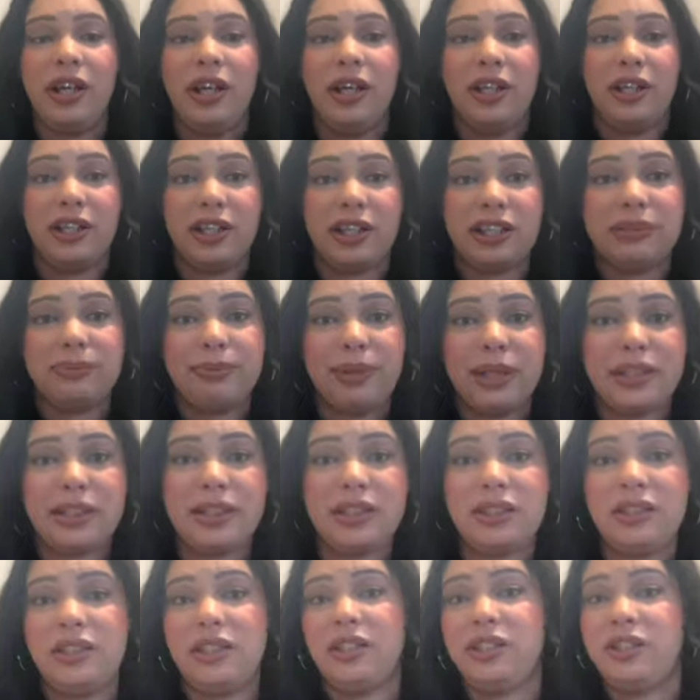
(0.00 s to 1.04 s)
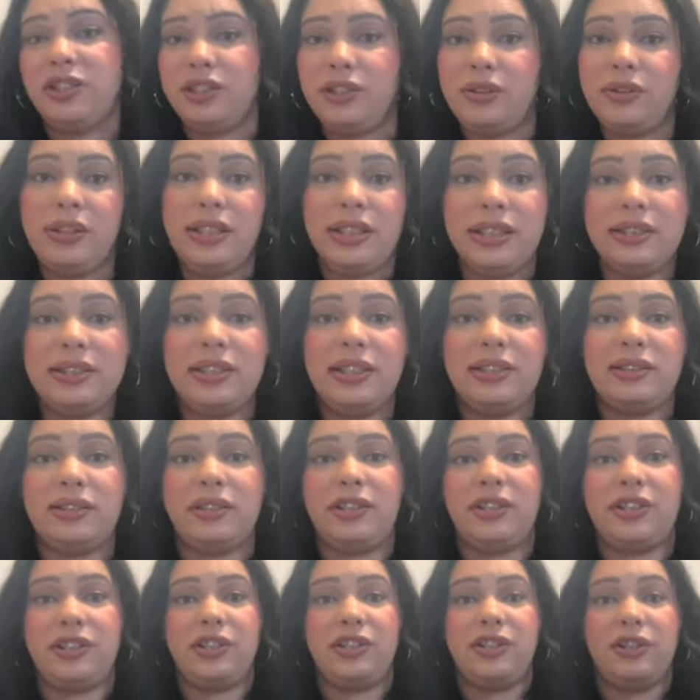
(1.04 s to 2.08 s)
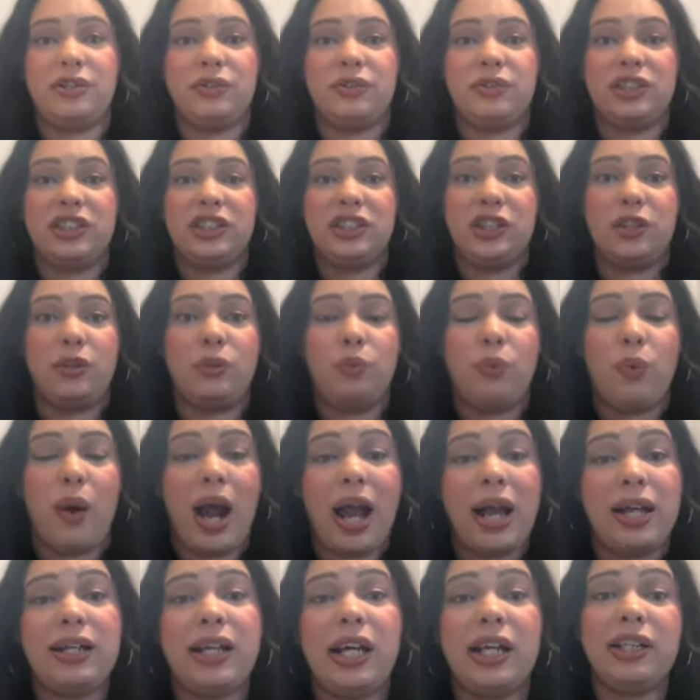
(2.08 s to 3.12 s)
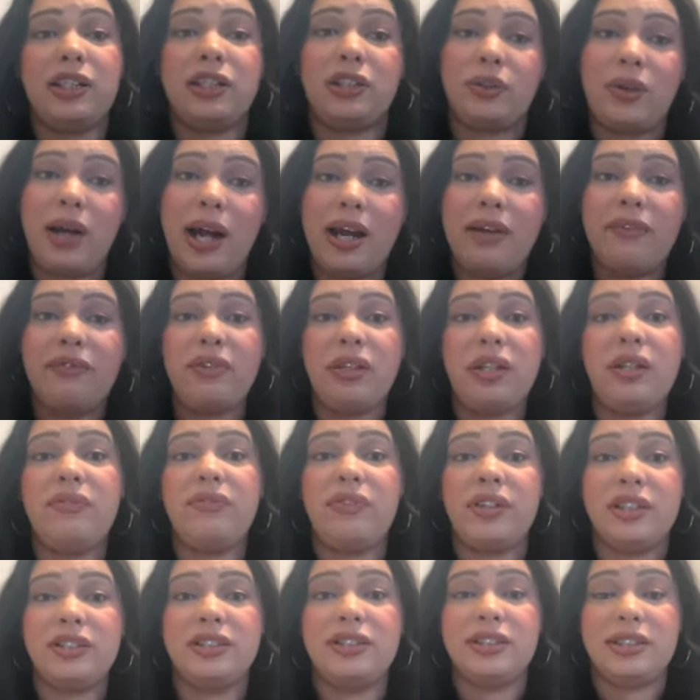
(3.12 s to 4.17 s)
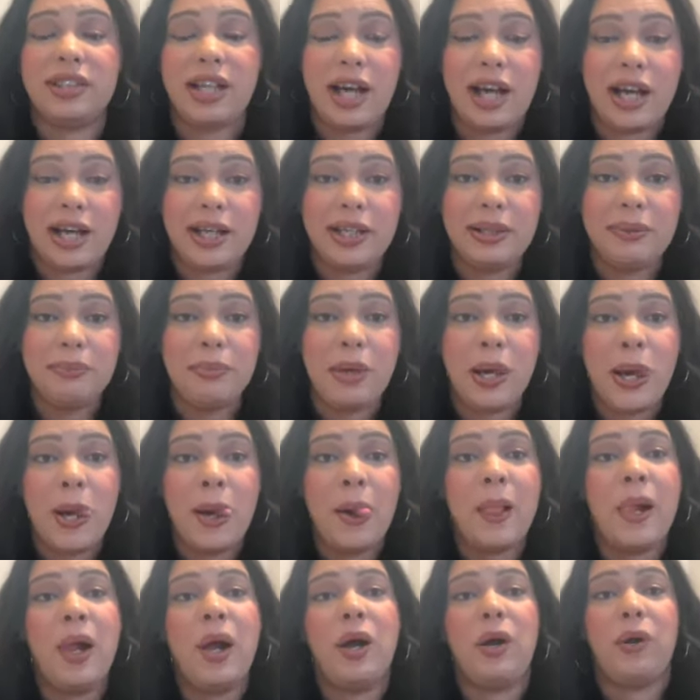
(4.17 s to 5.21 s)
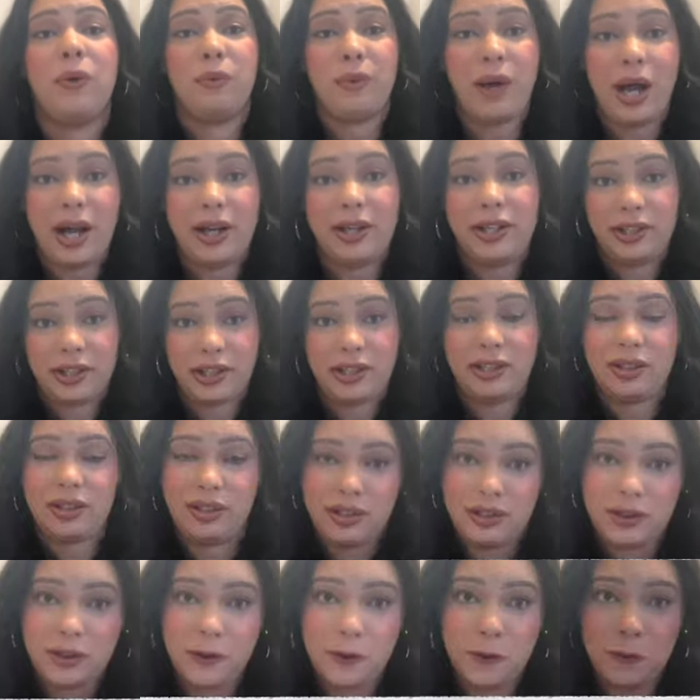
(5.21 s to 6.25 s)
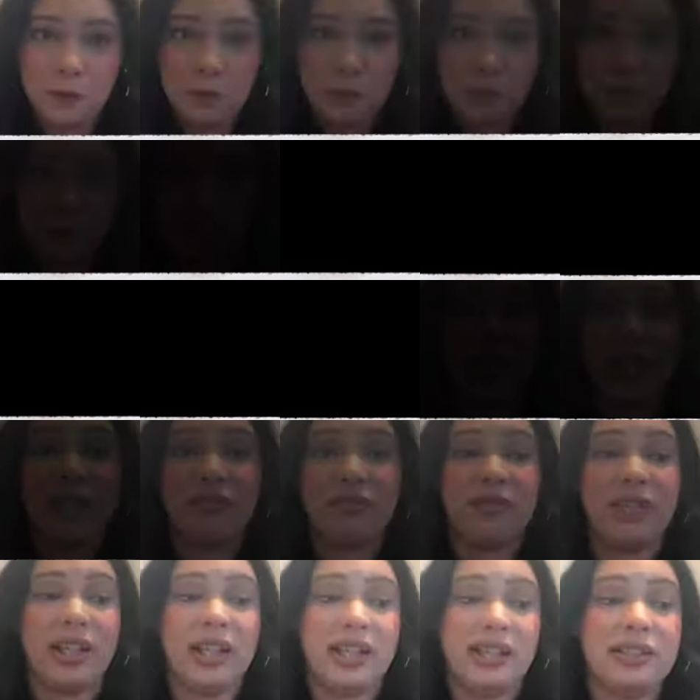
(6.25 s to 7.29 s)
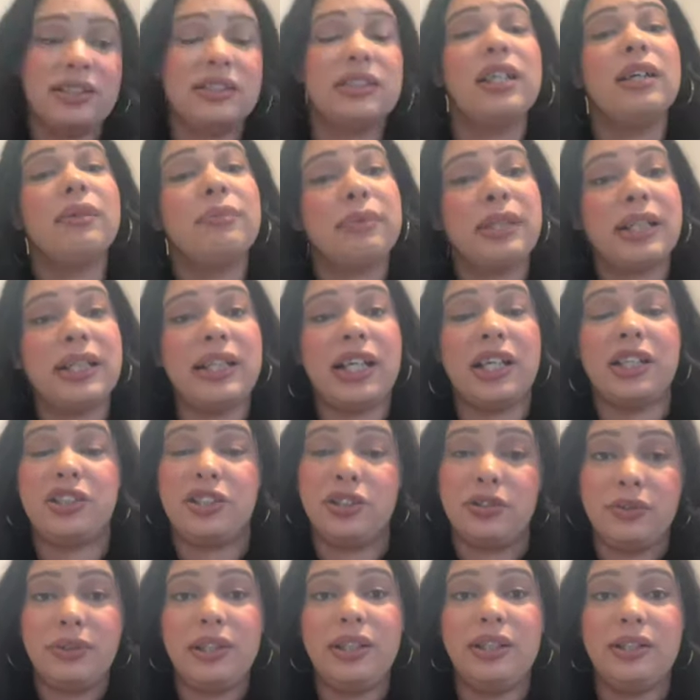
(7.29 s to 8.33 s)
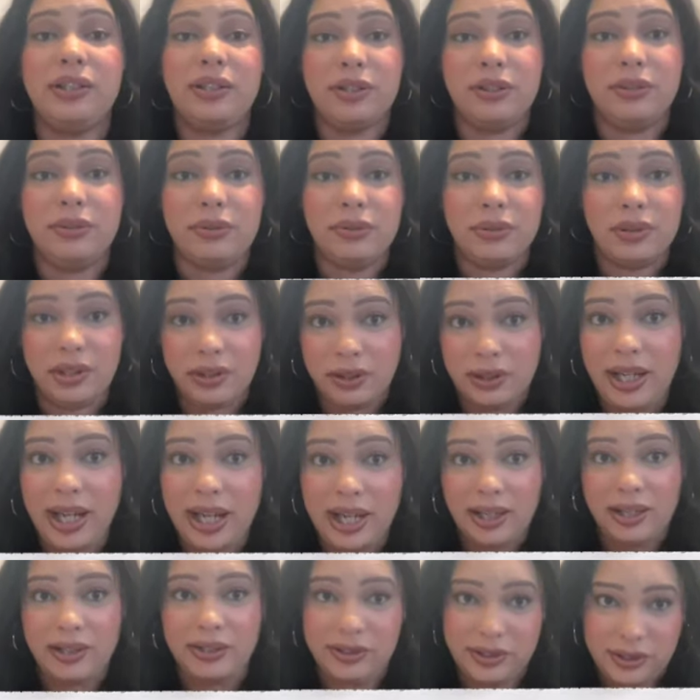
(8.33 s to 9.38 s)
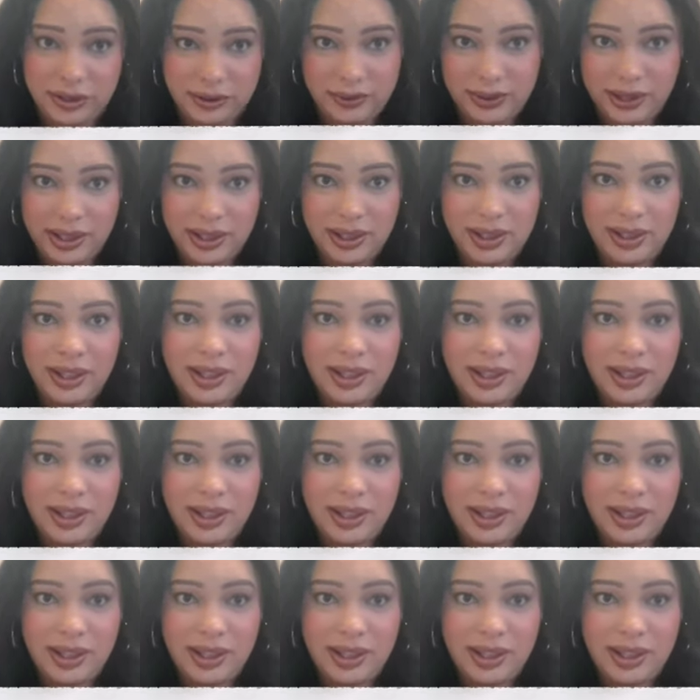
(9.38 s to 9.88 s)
You're expected to do these things on your own. So why not try for the first time while you're in clinical? Like, if there's something that you can do, go ahead and do it.